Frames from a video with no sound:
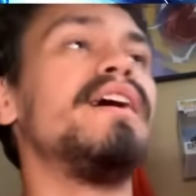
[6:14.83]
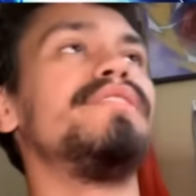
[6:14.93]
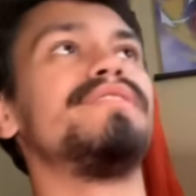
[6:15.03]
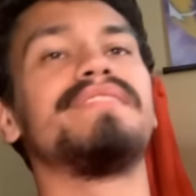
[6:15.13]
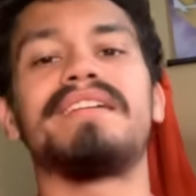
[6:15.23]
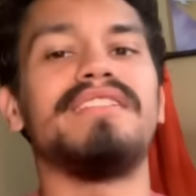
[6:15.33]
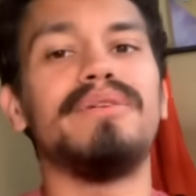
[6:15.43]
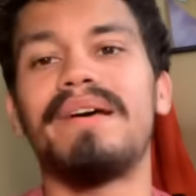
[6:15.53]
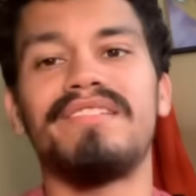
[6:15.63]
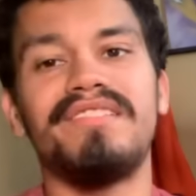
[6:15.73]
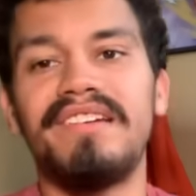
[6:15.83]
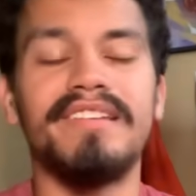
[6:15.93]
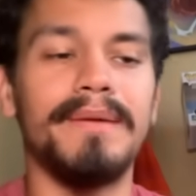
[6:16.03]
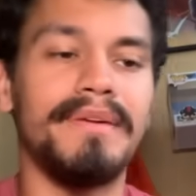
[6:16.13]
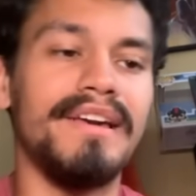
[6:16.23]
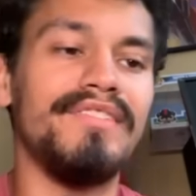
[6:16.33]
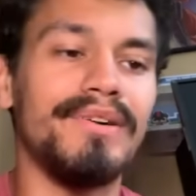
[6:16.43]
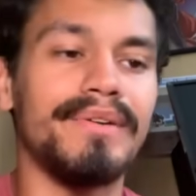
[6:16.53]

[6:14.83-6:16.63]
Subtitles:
Oh, so it's like a USG type gauge.